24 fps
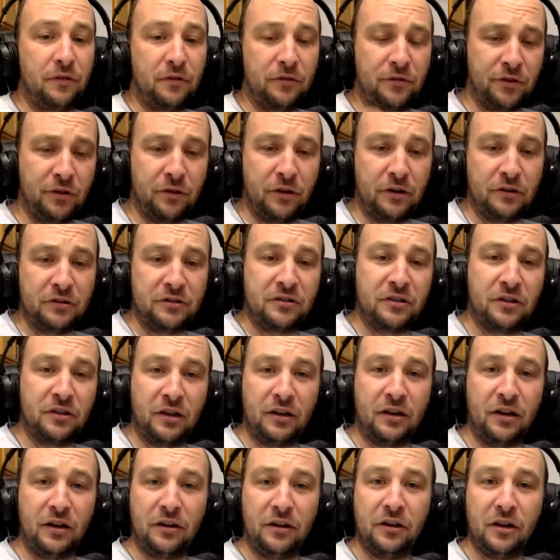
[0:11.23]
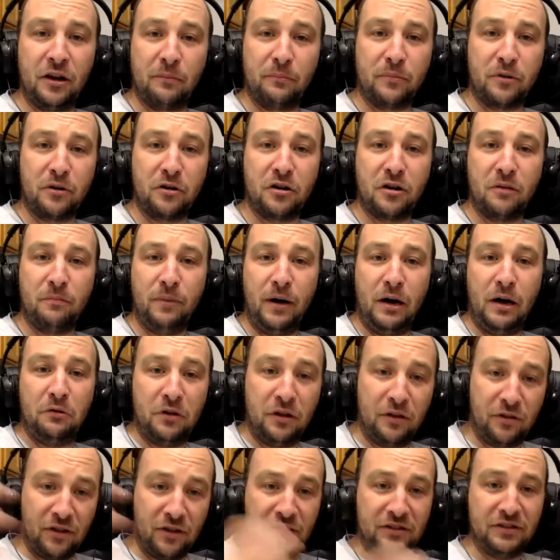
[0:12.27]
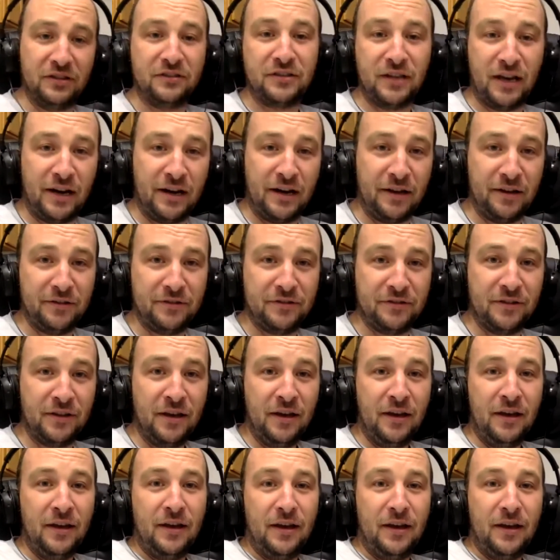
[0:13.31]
So there's like a number component that's a science,